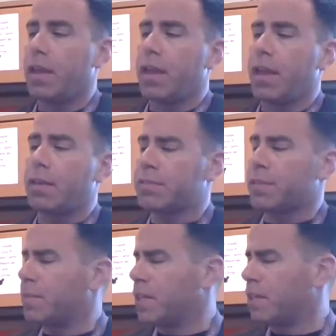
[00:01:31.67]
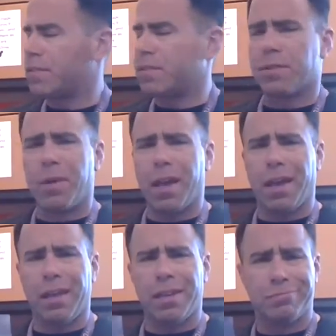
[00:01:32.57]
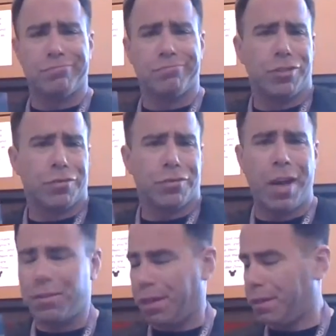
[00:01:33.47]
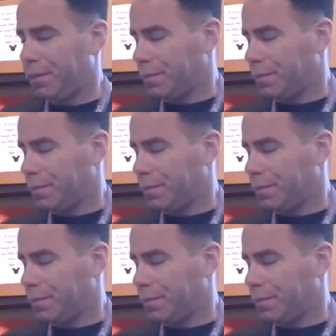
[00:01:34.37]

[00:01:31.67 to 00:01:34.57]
And if something gets in your way, move around it.